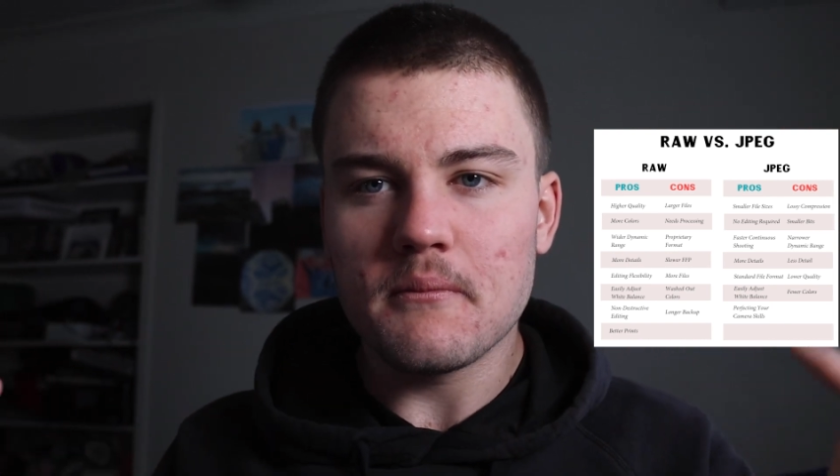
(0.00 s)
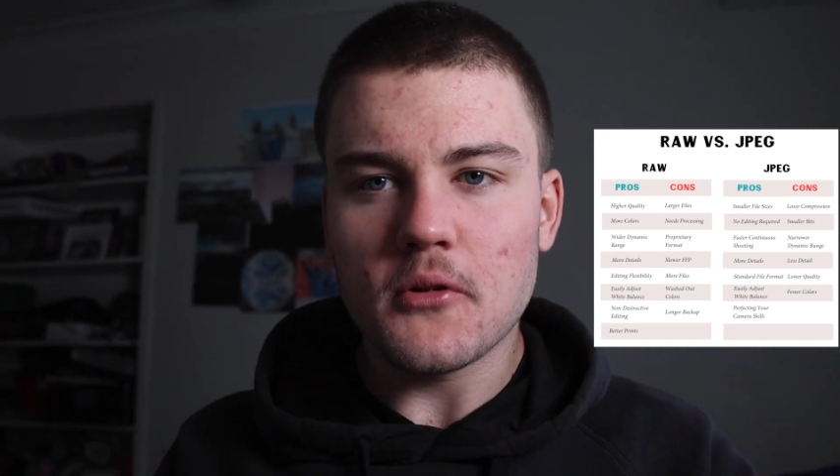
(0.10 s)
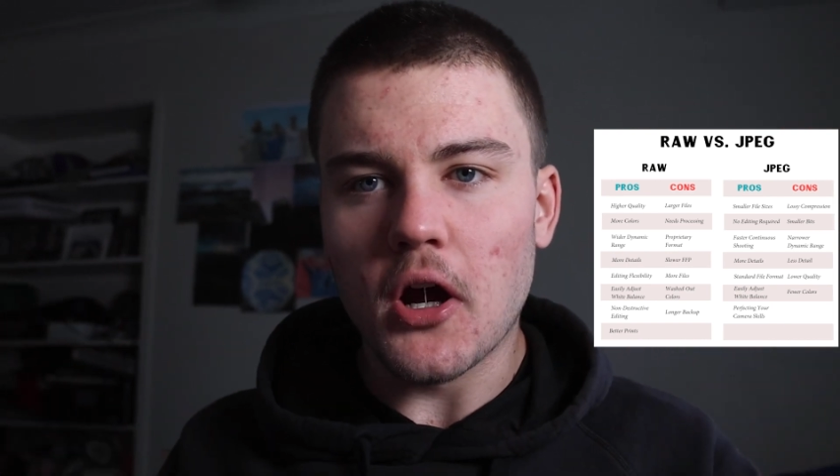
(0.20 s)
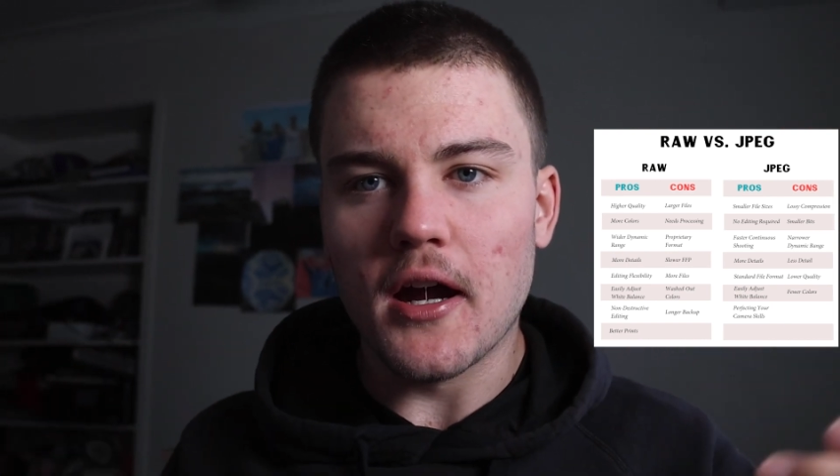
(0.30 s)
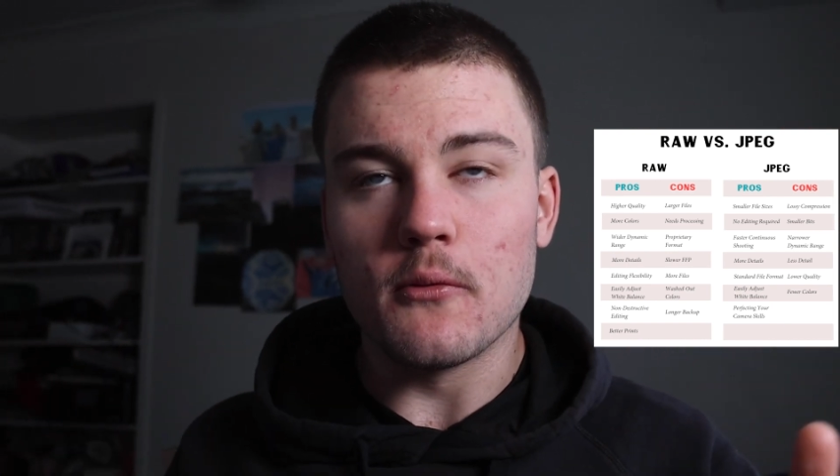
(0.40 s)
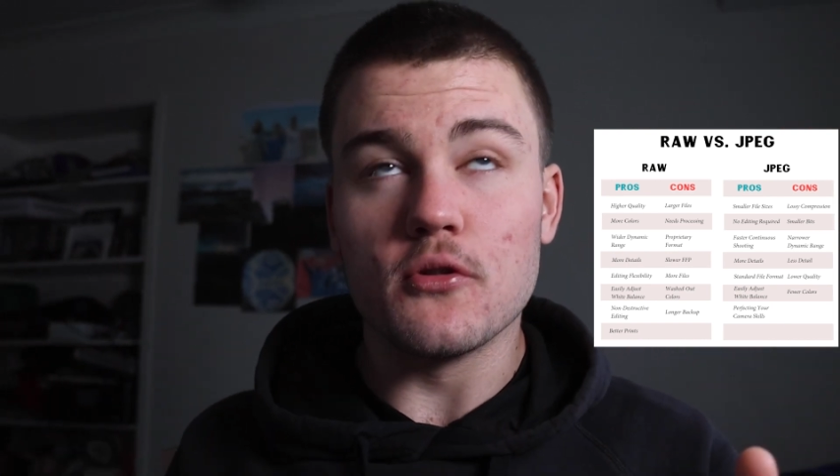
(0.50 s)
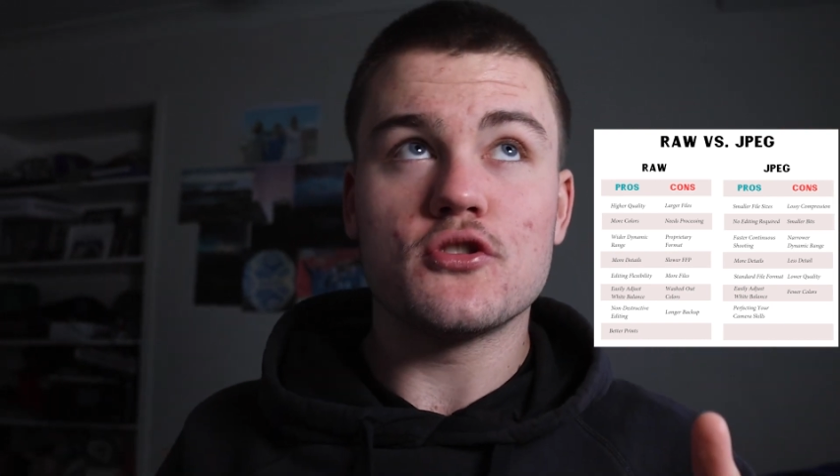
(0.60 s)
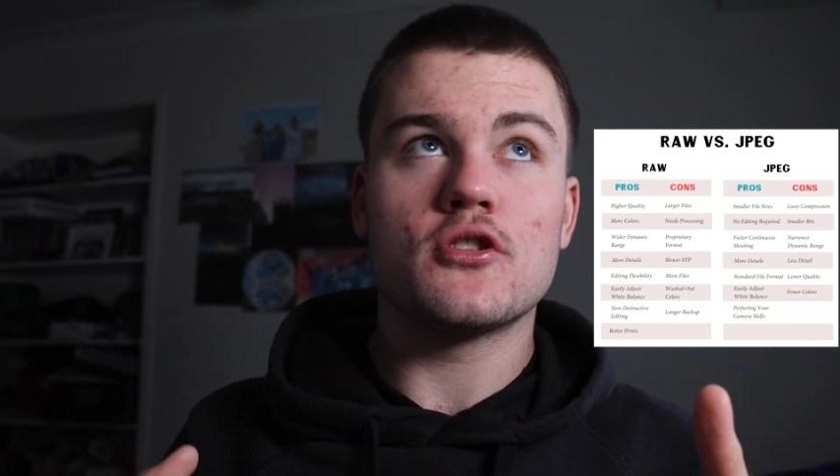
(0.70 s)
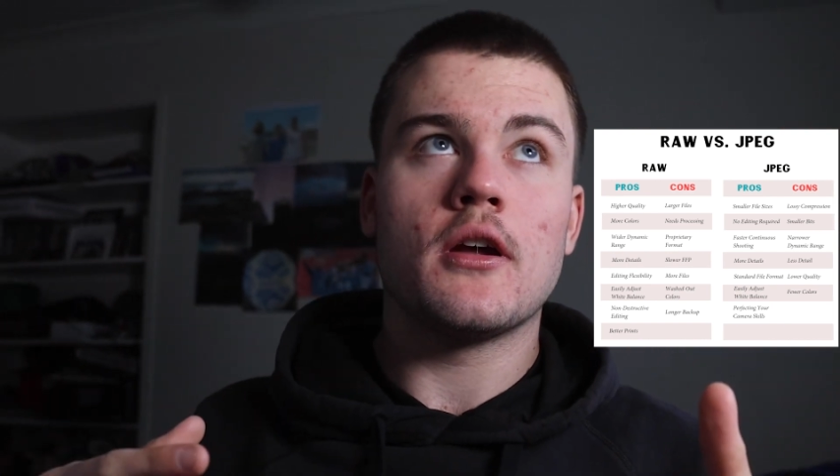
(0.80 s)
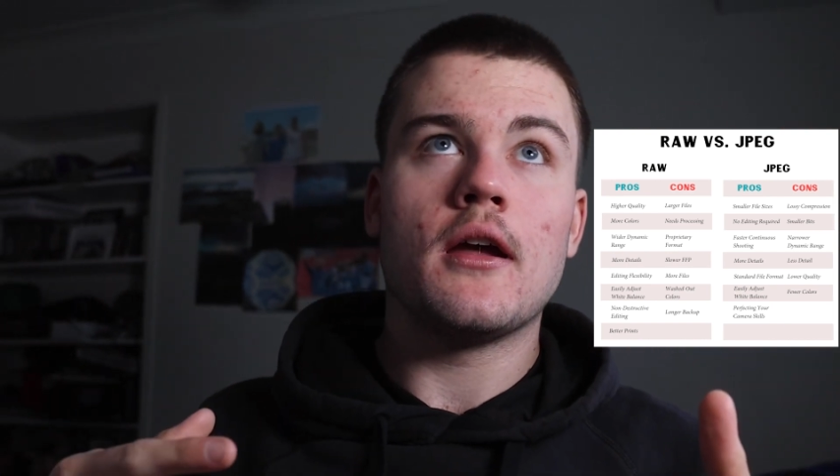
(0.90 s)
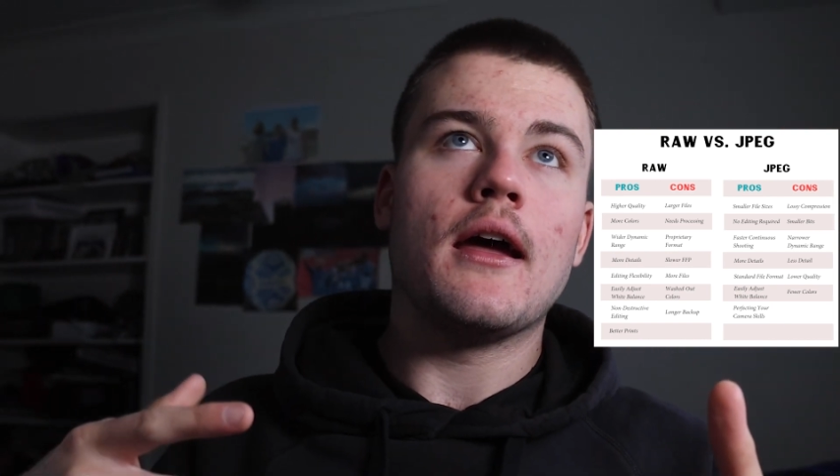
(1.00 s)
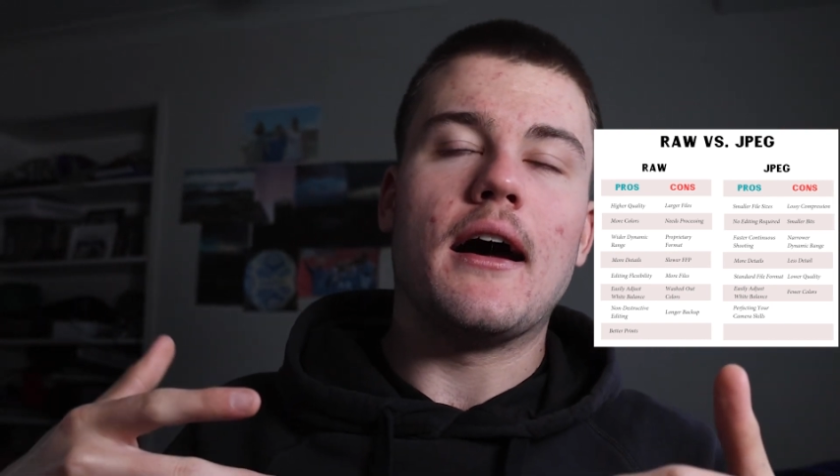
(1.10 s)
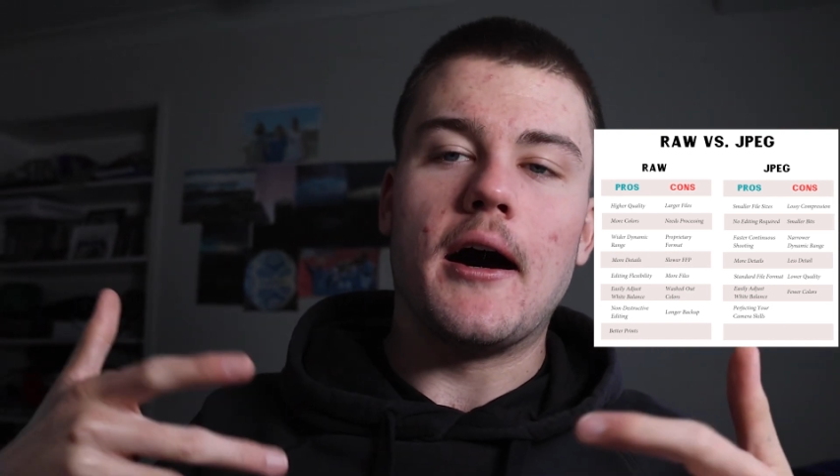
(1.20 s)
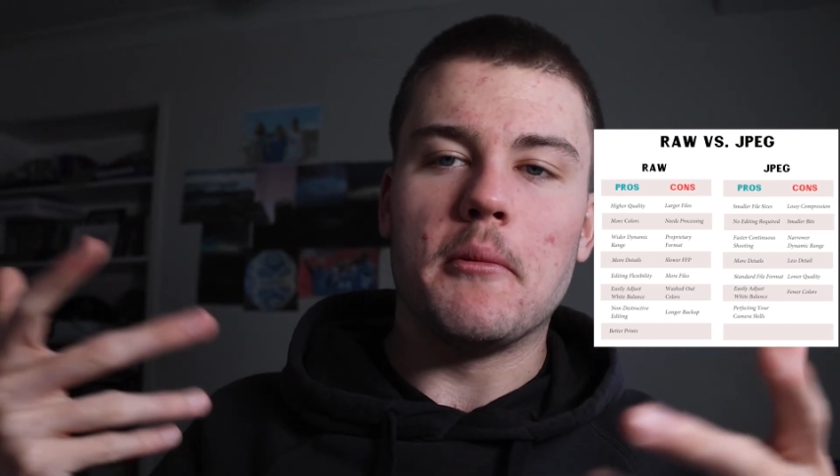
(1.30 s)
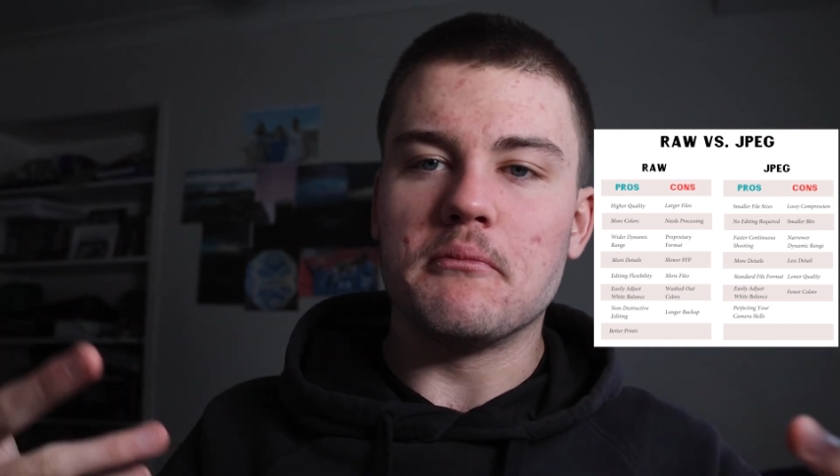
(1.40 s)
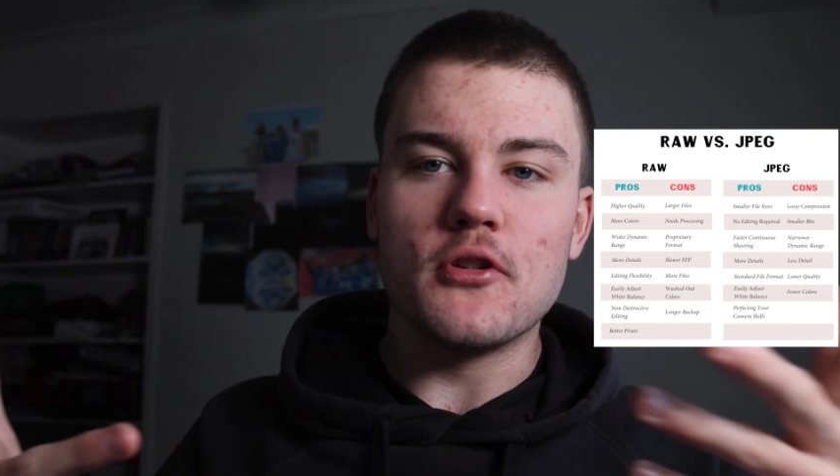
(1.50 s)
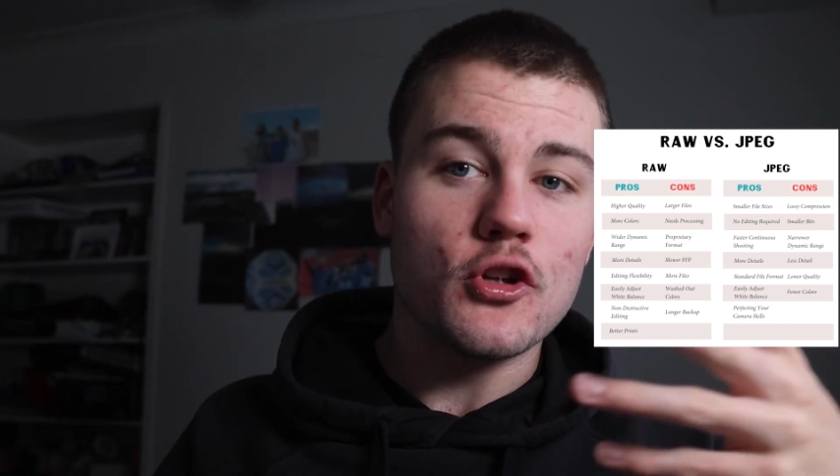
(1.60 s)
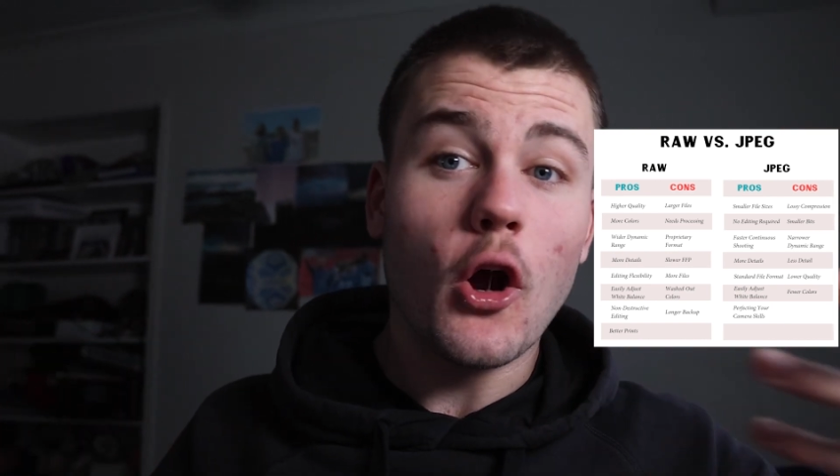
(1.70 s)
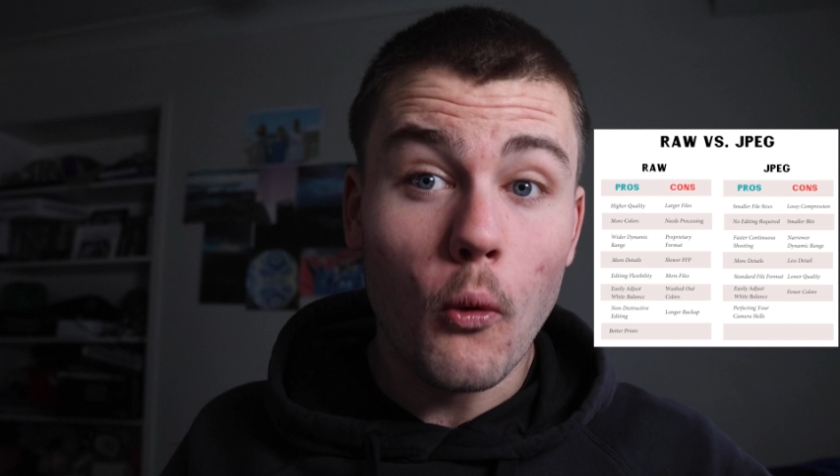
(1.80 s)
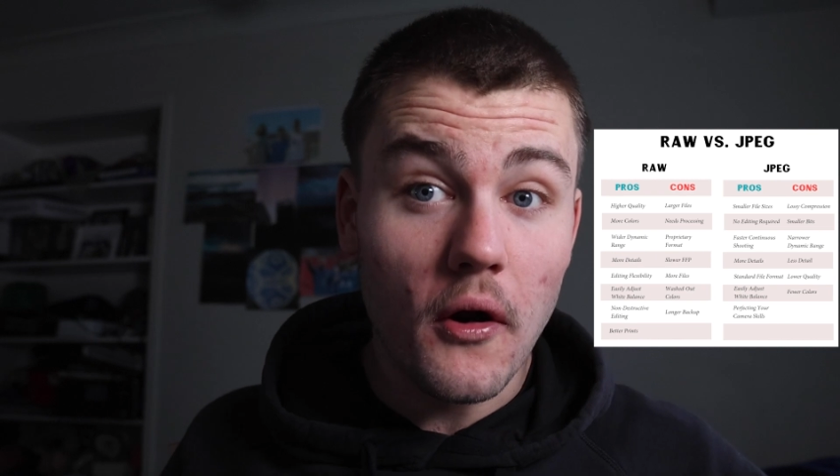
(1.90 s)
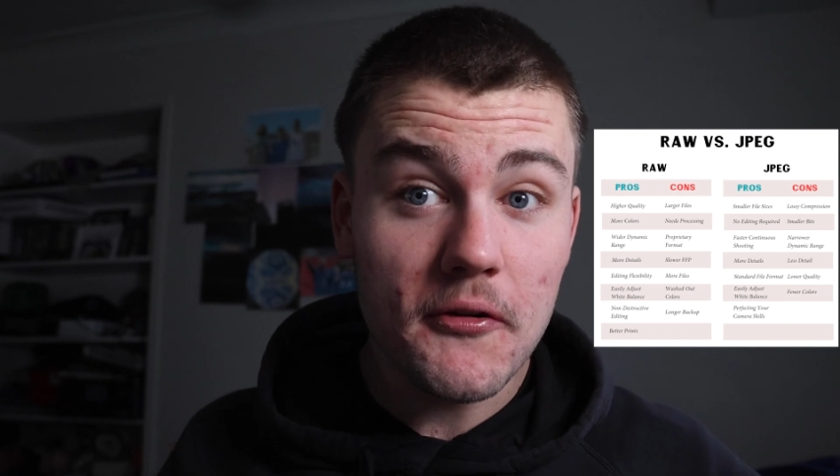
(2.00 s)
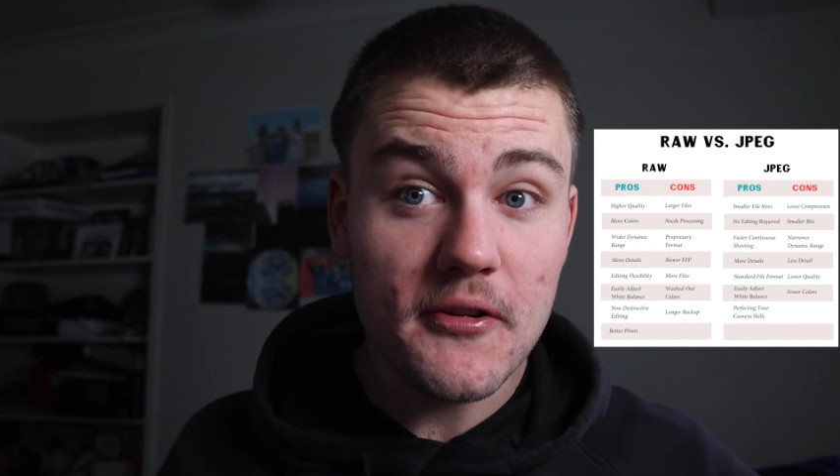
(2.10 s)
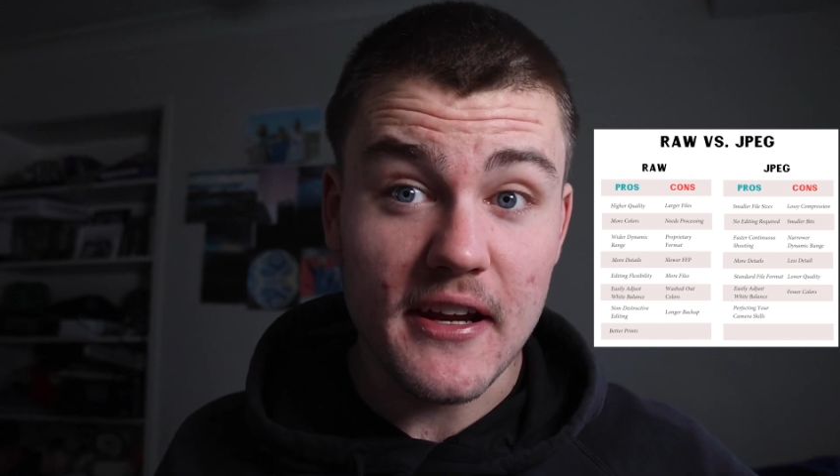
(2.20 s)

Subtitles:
guy, which you don't want